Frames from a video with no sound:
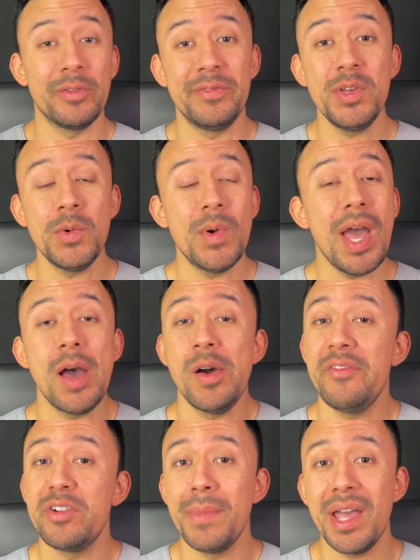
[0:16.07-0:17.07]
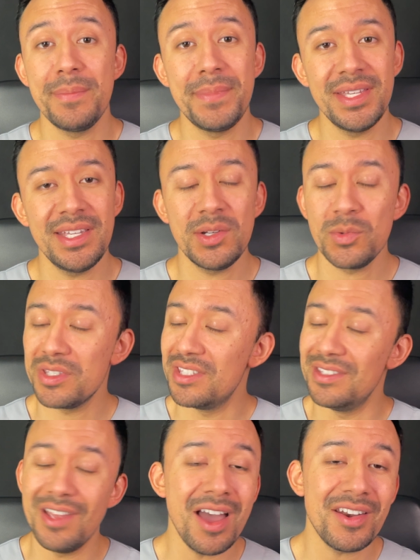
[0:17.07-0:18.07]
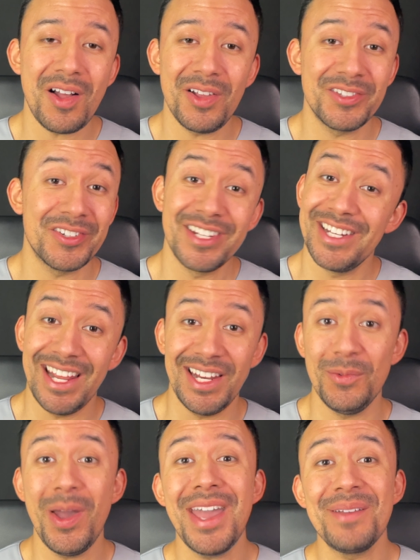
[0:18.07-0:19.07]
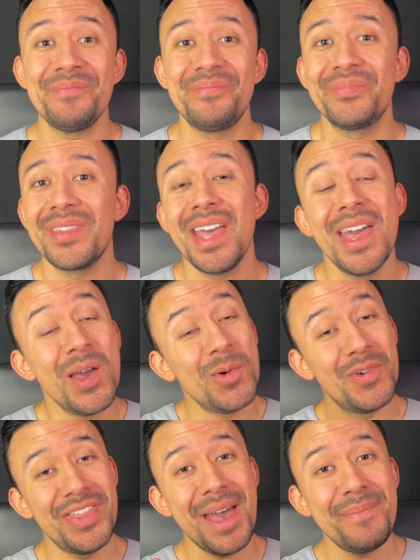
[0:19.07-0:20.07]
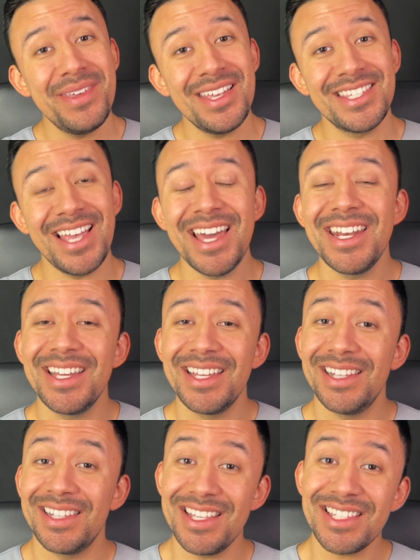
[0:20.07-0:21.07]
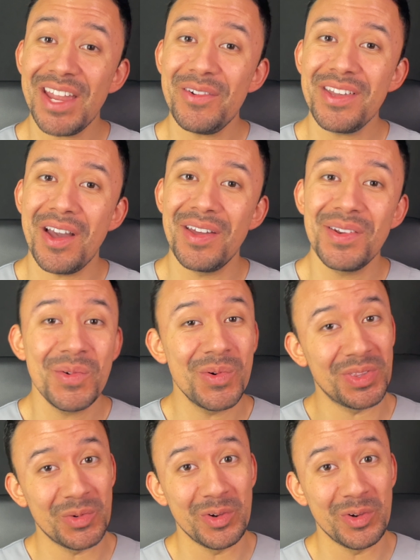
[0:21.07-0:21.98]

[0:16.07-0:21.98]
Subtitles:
review, however my opinion was not altered in any way. With that being said, let's carry on with the